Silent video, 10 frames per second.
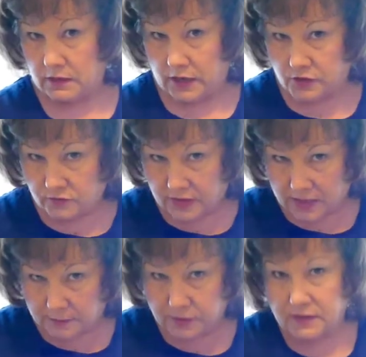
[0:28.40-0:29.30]
and you've got
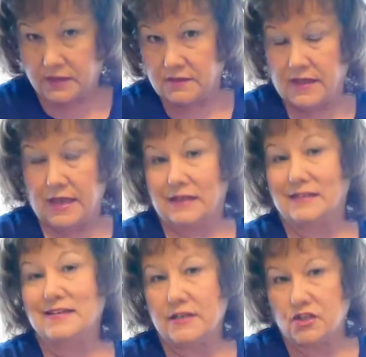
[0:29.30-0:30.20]
to put it in that
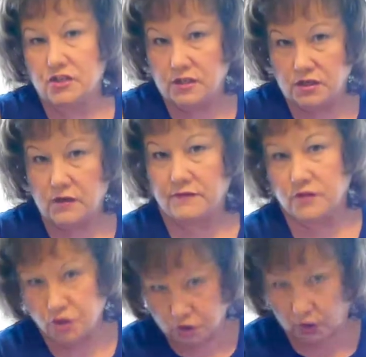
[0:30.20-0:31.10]
ignition, and you have
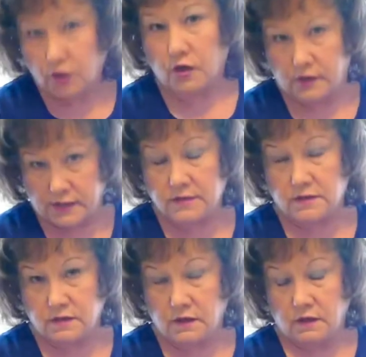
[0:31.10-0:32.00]
to turn
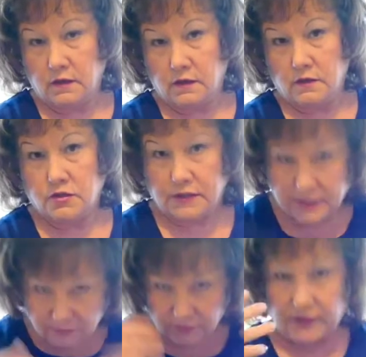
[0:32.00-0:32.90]
it to
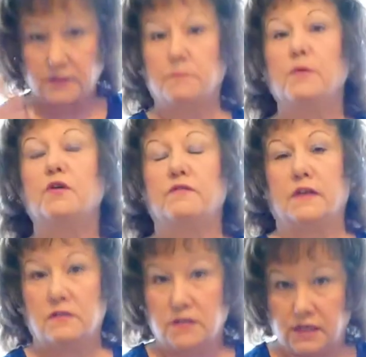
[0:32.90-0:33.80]
get things
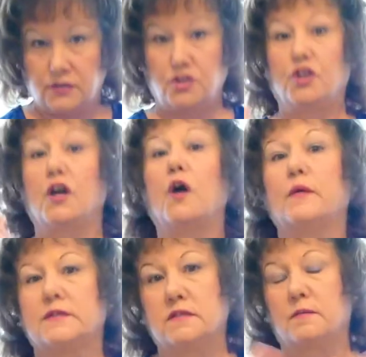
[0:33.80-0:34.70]
moving, to get you
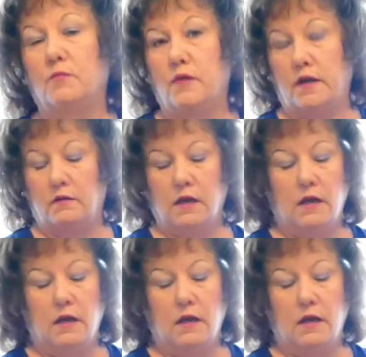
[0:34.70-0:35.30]
going somewhere.